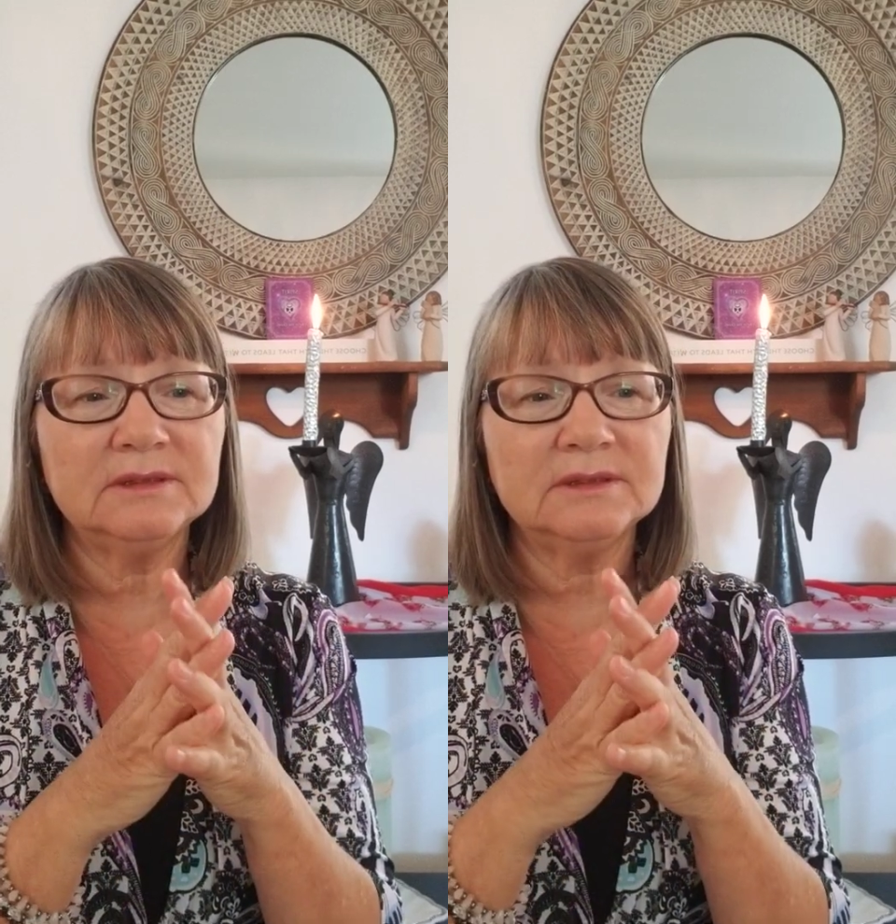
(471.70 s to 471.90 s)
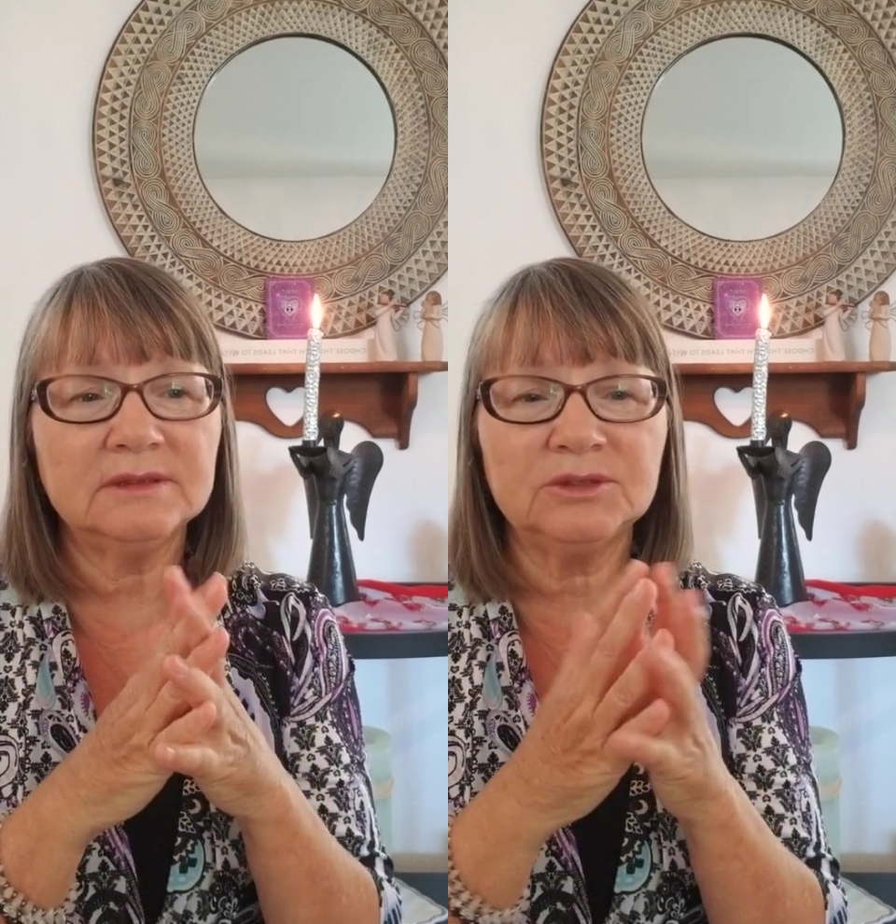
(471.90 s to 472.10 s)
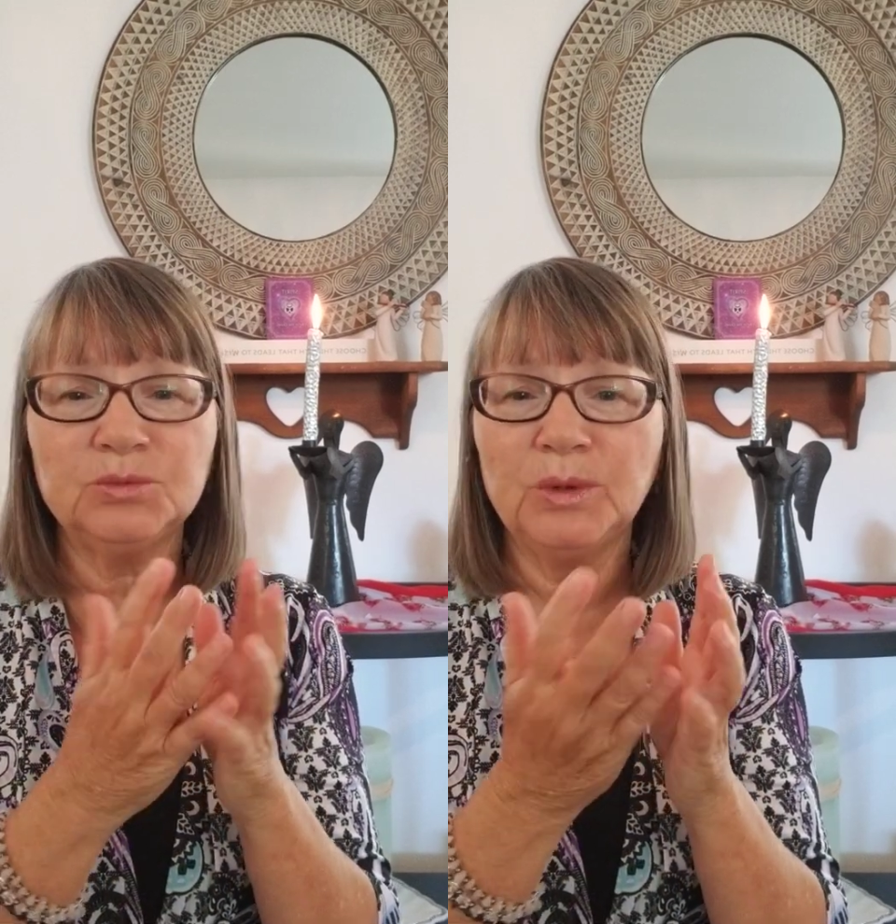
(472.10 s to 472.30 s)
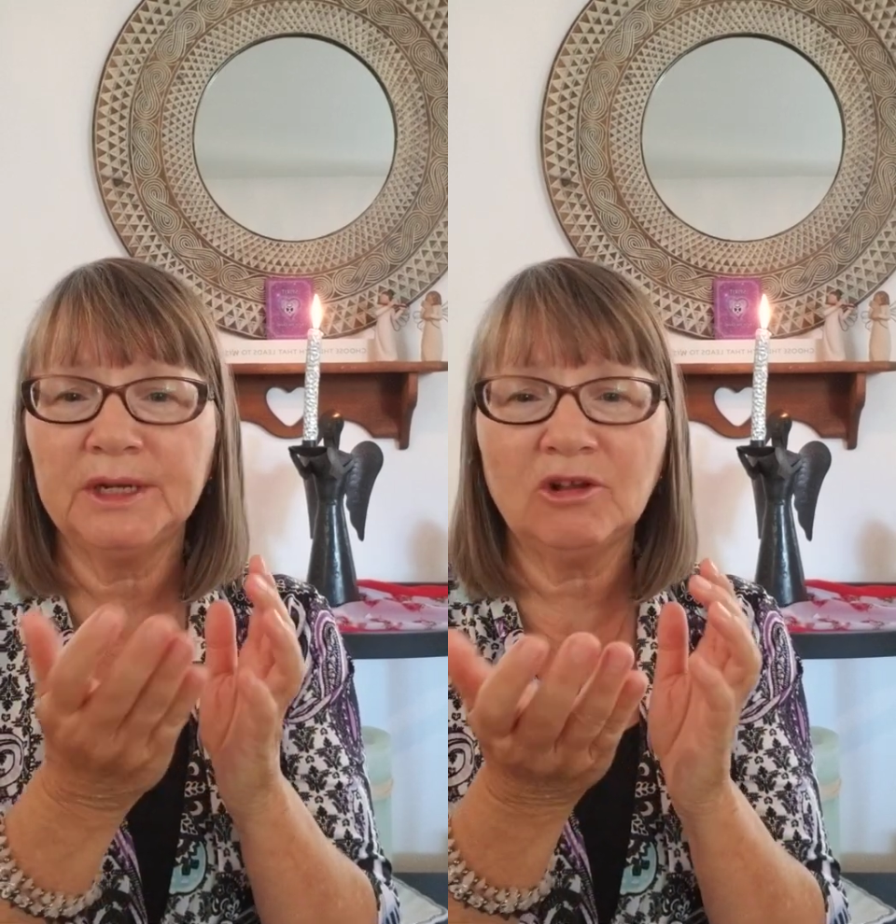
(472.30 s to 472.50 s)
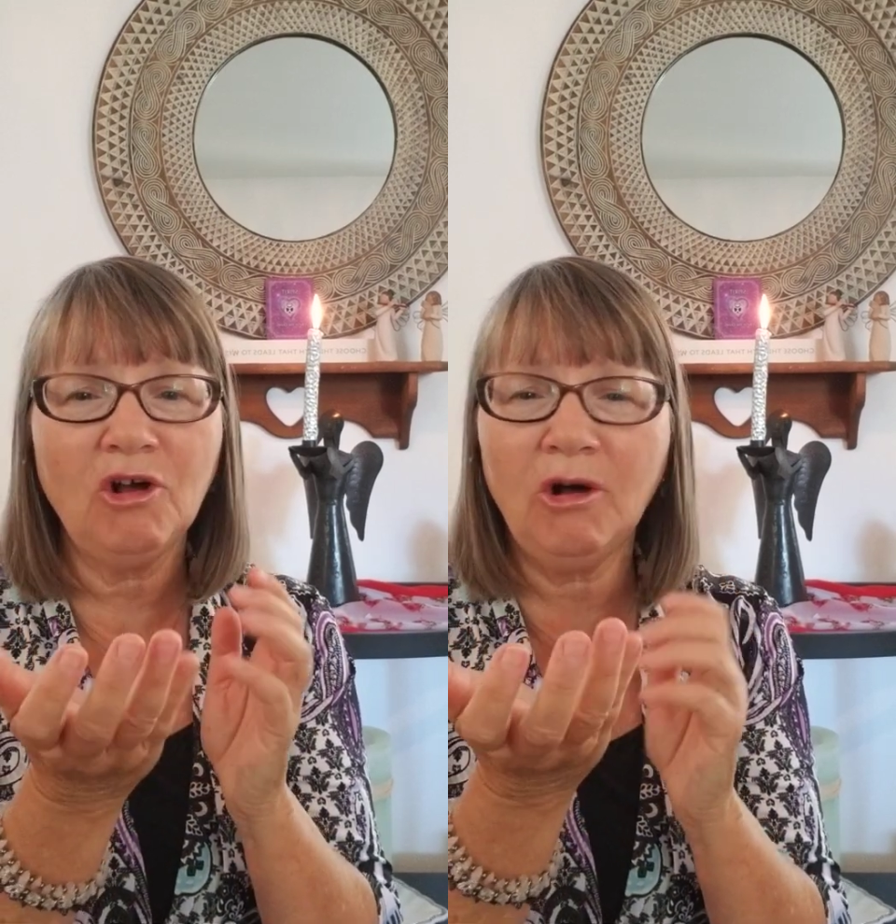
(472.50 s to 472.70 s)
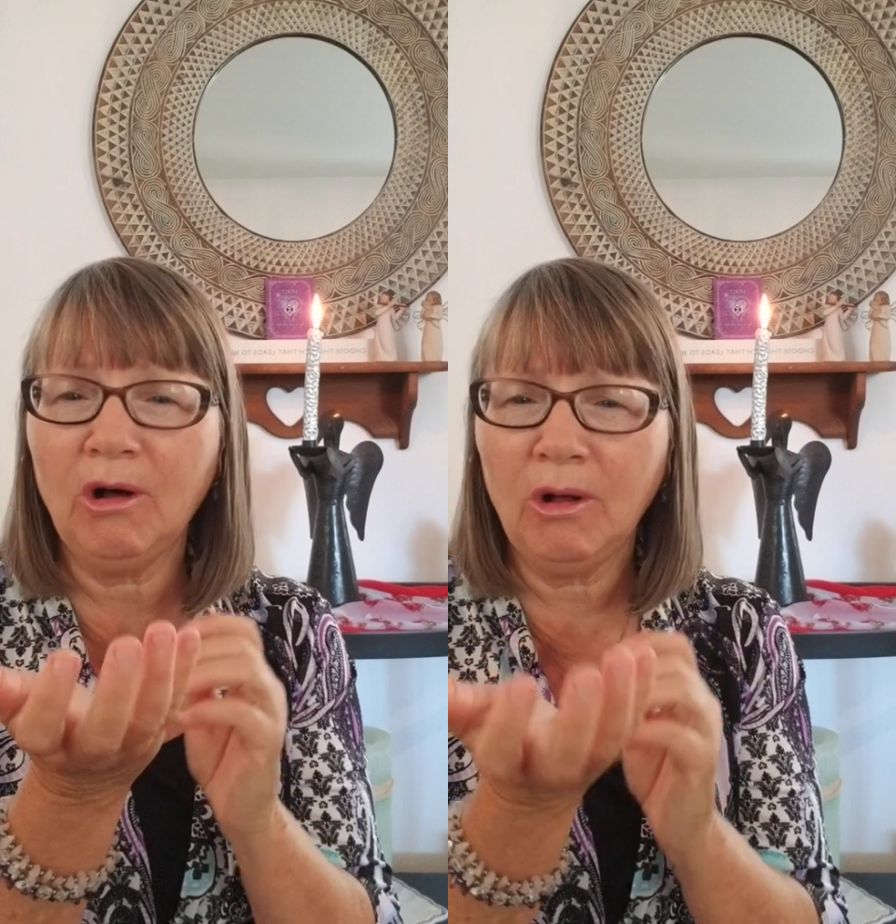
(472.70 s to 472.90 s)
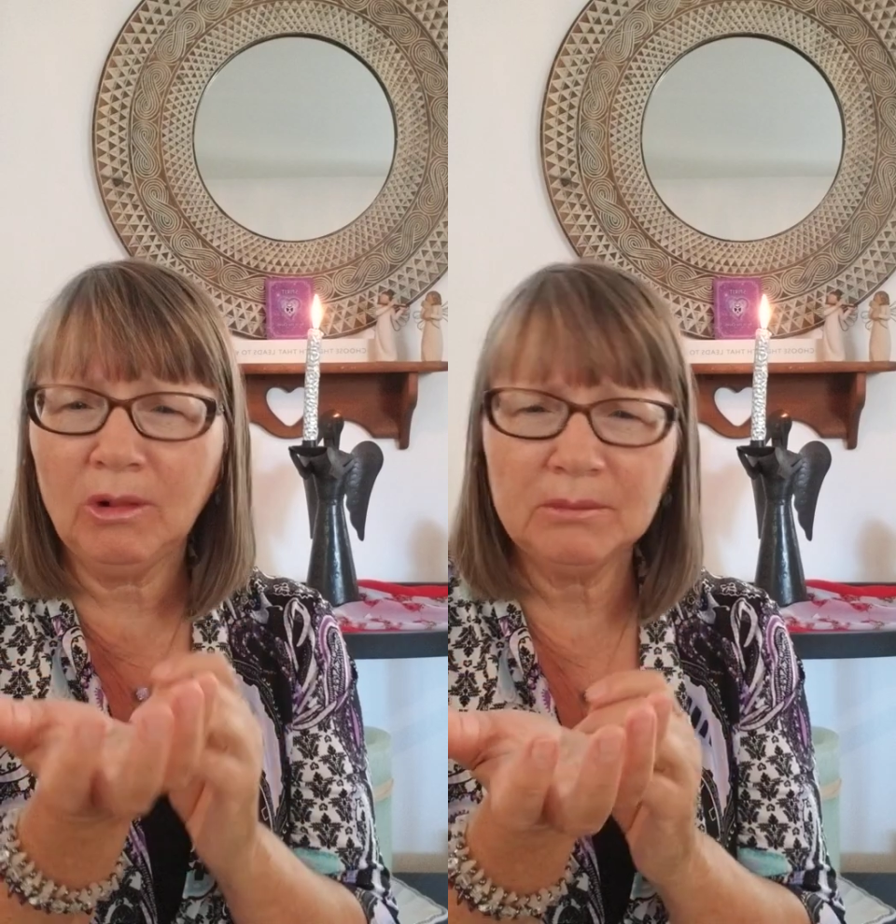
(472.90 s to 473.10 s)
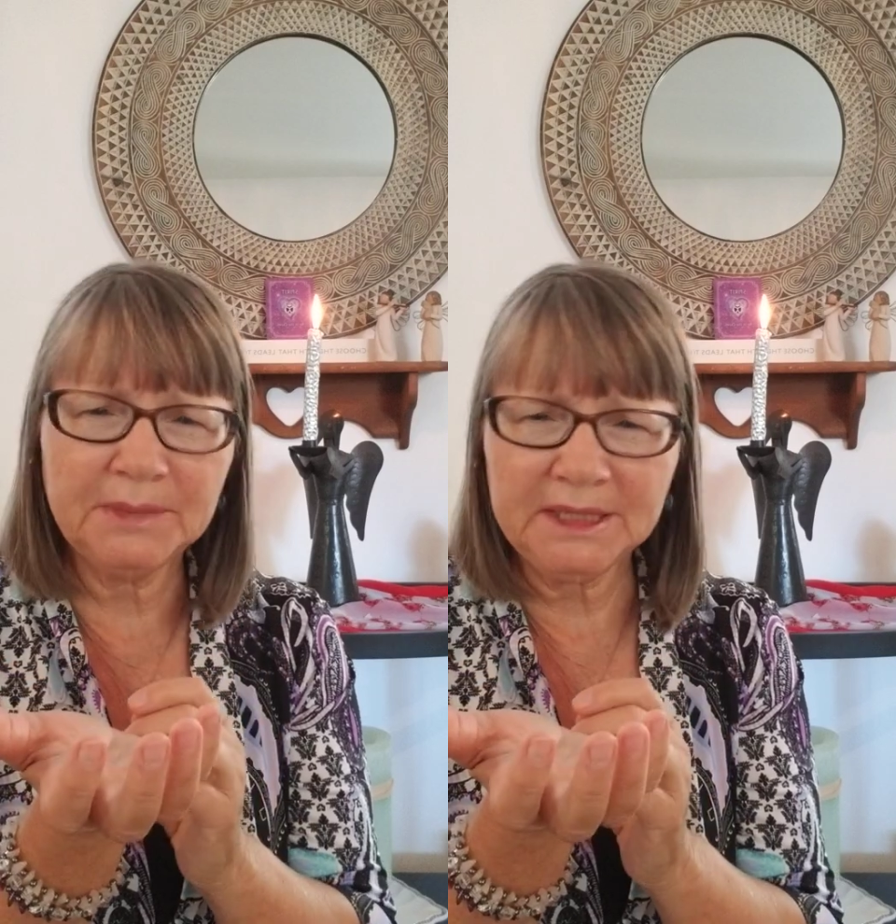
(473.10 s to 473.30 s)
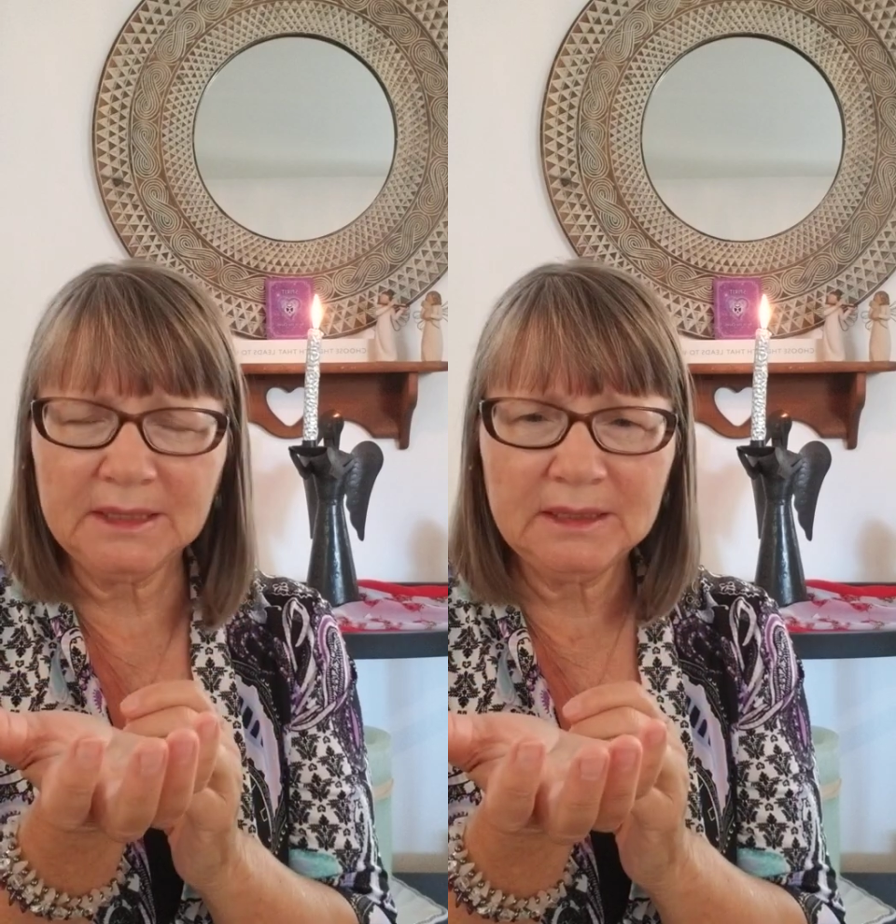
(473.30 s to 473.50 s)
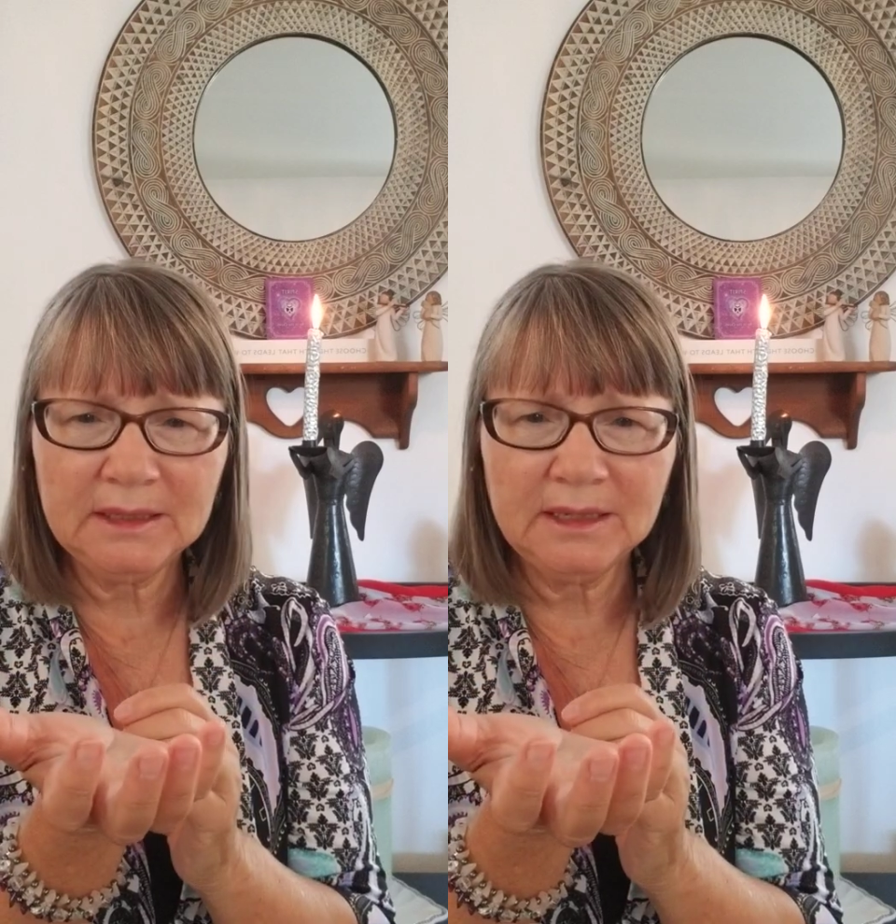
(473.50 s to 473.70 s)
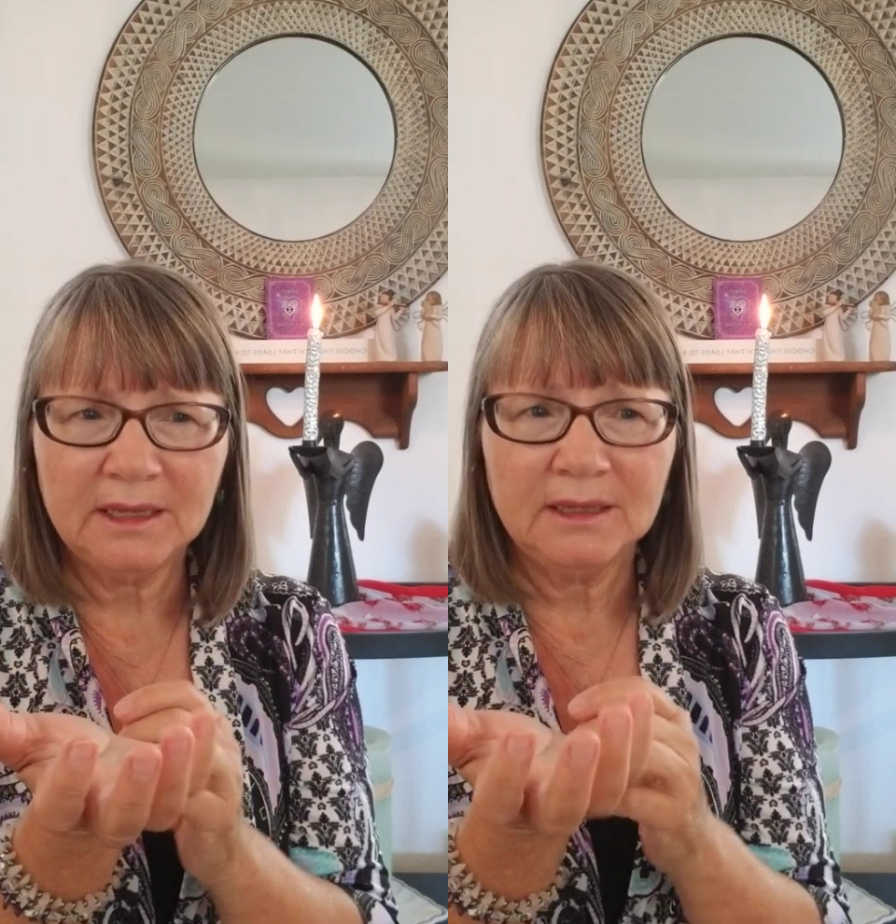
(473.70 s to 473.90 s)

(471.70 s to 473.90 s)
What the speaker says: There's one calming,